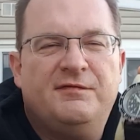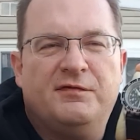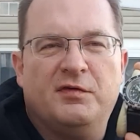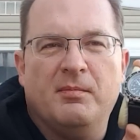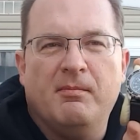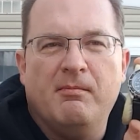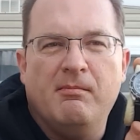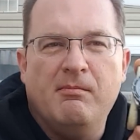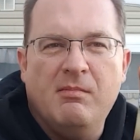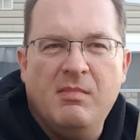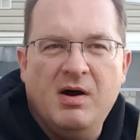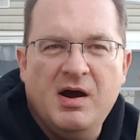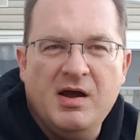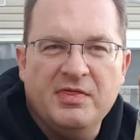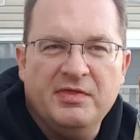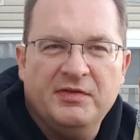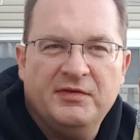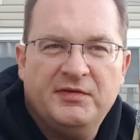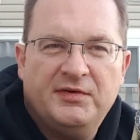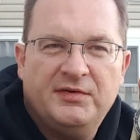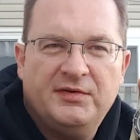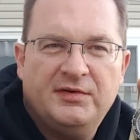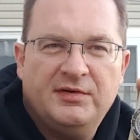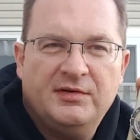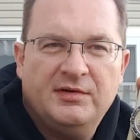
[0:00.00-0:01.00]
for
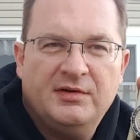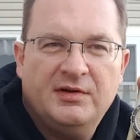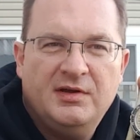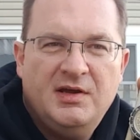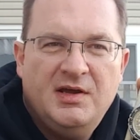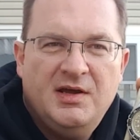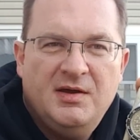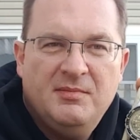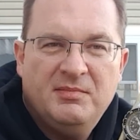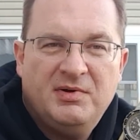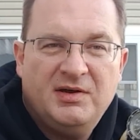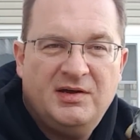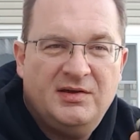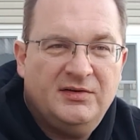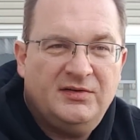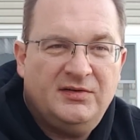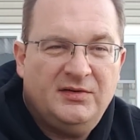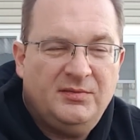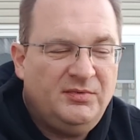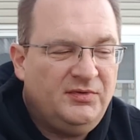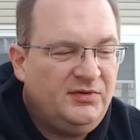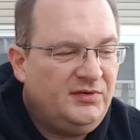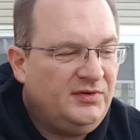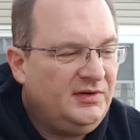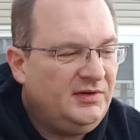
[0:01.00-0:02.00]
months because
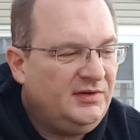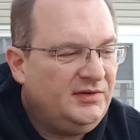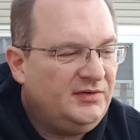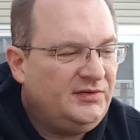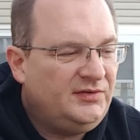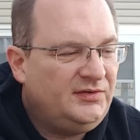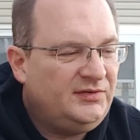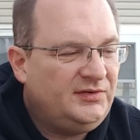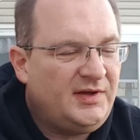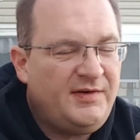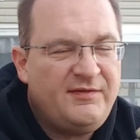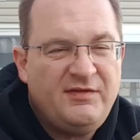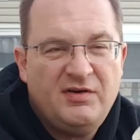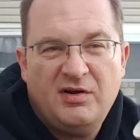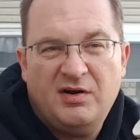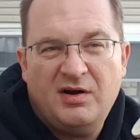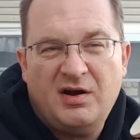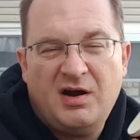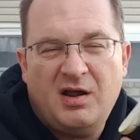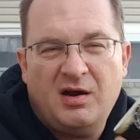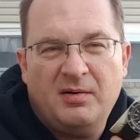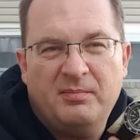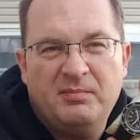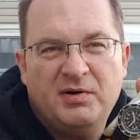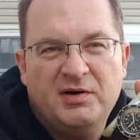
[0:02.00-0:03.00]
it was a
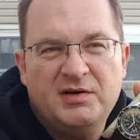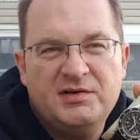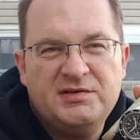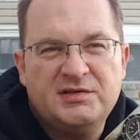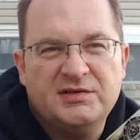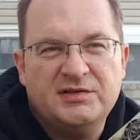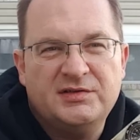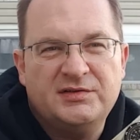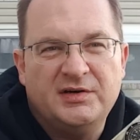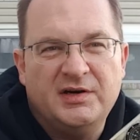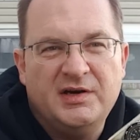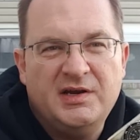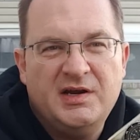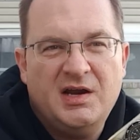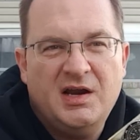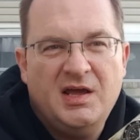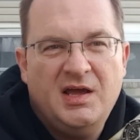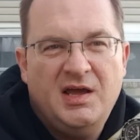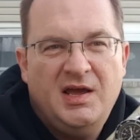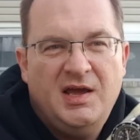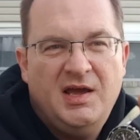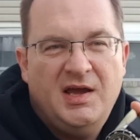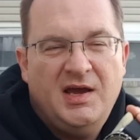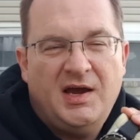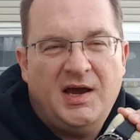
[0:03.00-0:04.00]
$700 purchase, right?
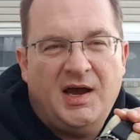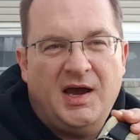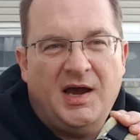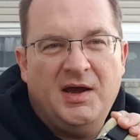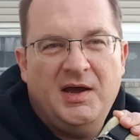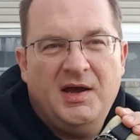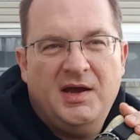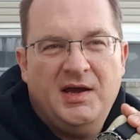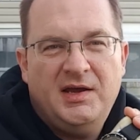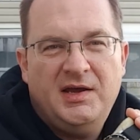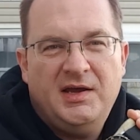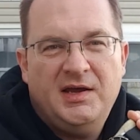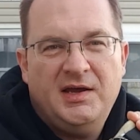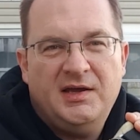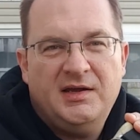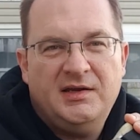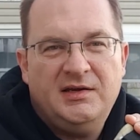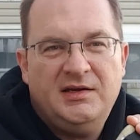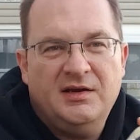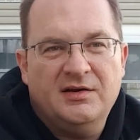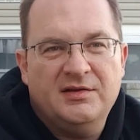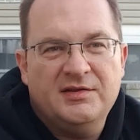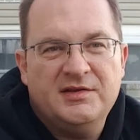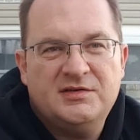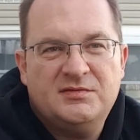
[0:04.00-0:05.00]

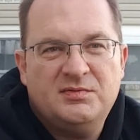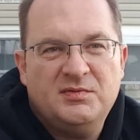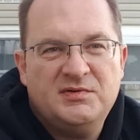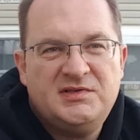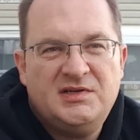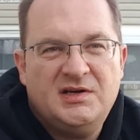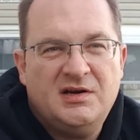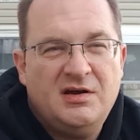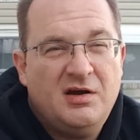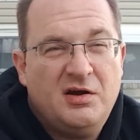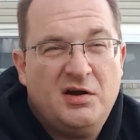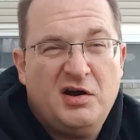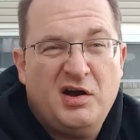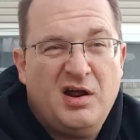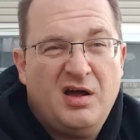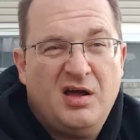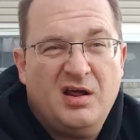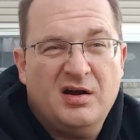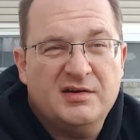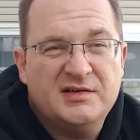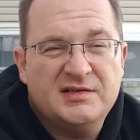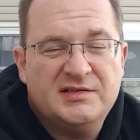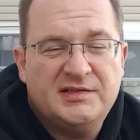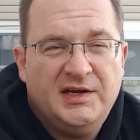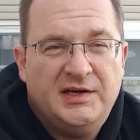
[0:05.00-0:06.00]
This wasn't a $100
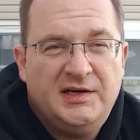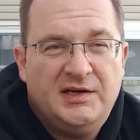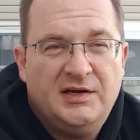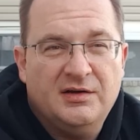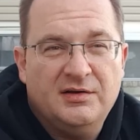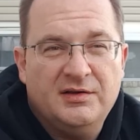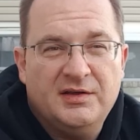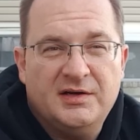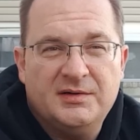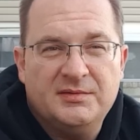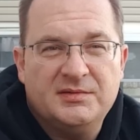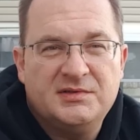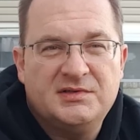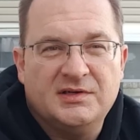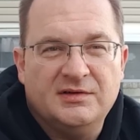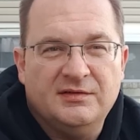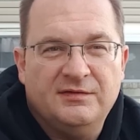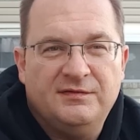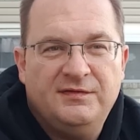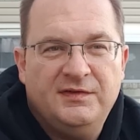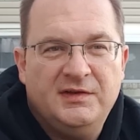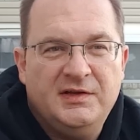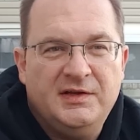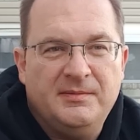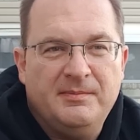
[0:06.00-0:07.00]
Seiko that I was going
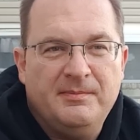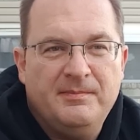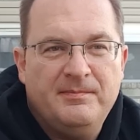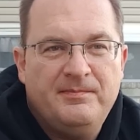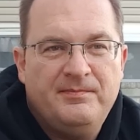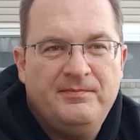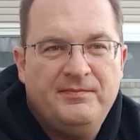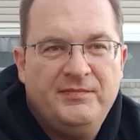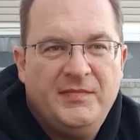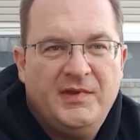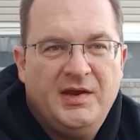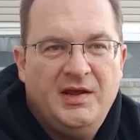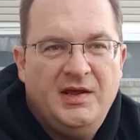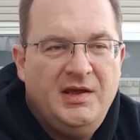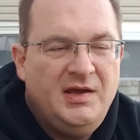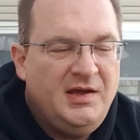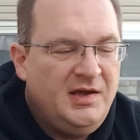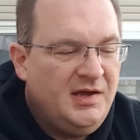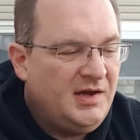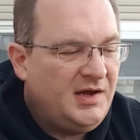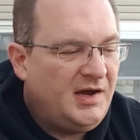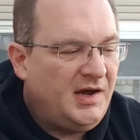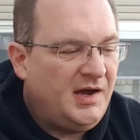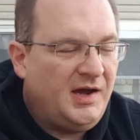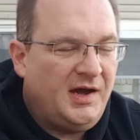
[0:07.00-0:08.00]
to flip.
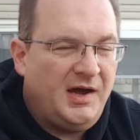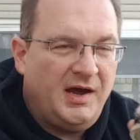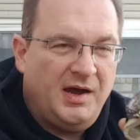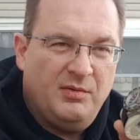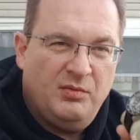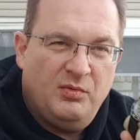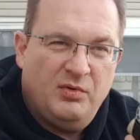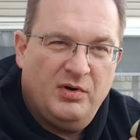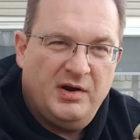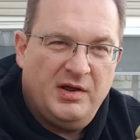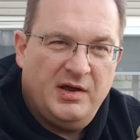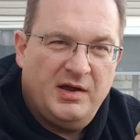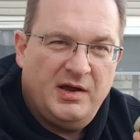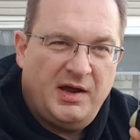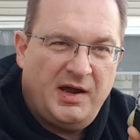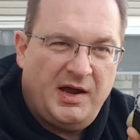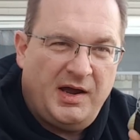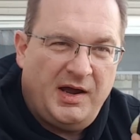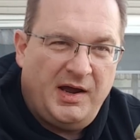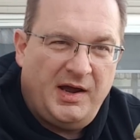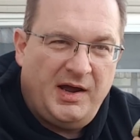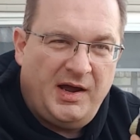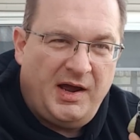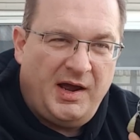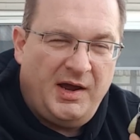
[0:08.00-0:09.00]

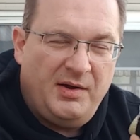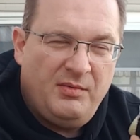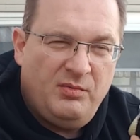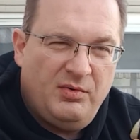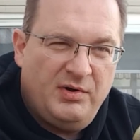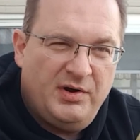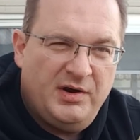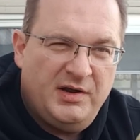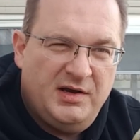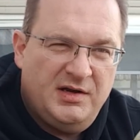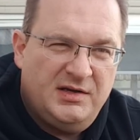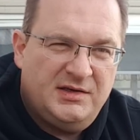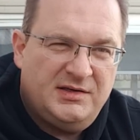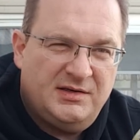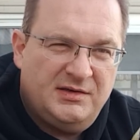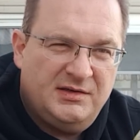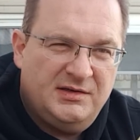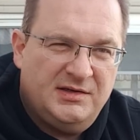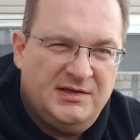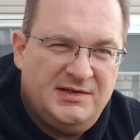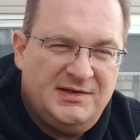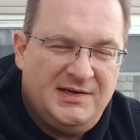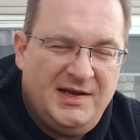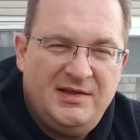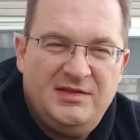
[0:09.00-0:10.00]
I wanted
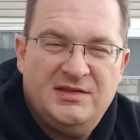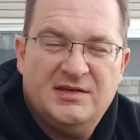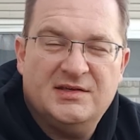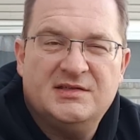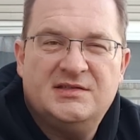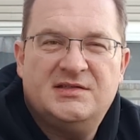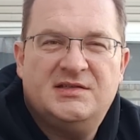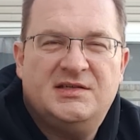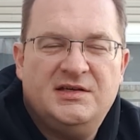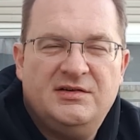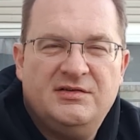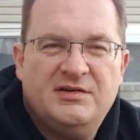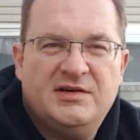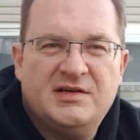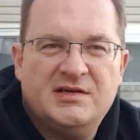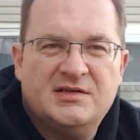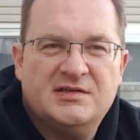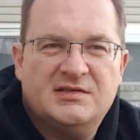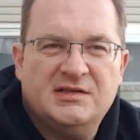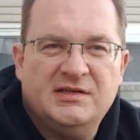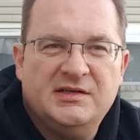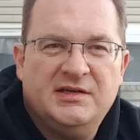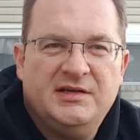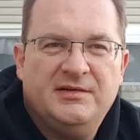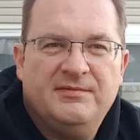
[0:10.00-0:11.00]
to date this
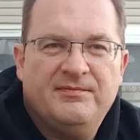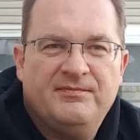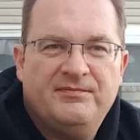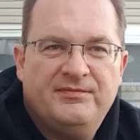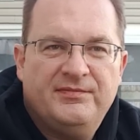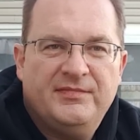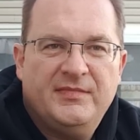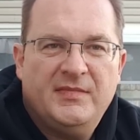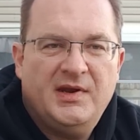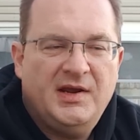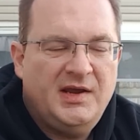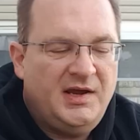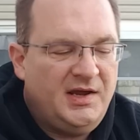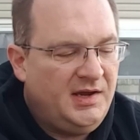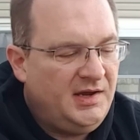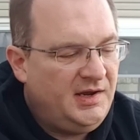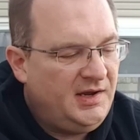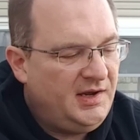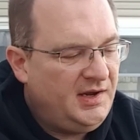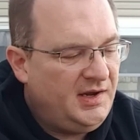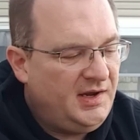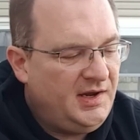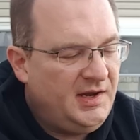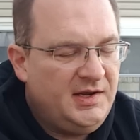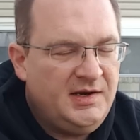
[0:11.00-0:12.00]
seriously,
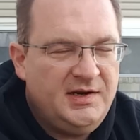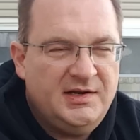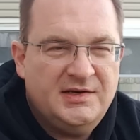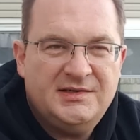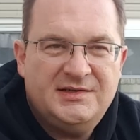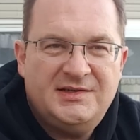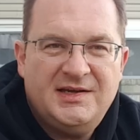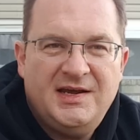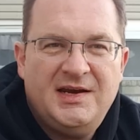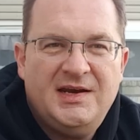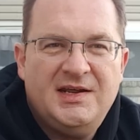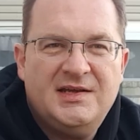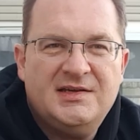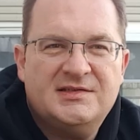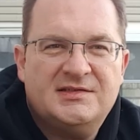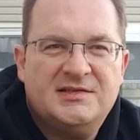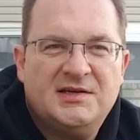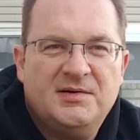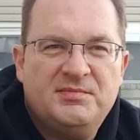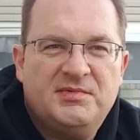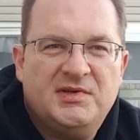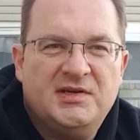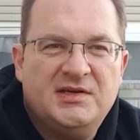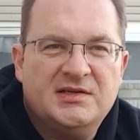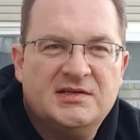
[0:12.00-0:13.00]
and in dating
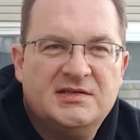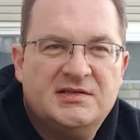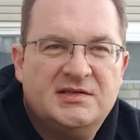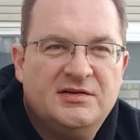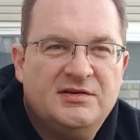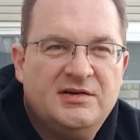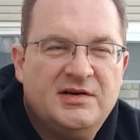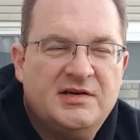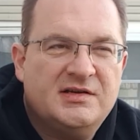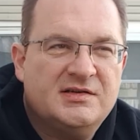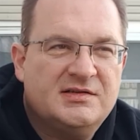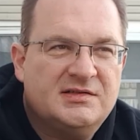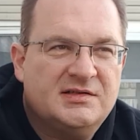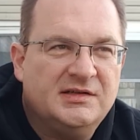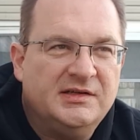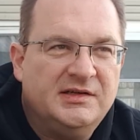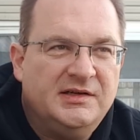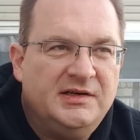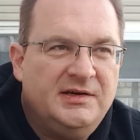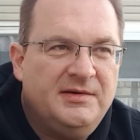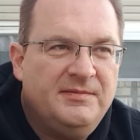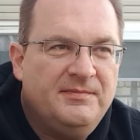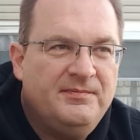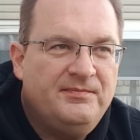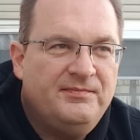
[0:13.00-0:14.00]
something seriously,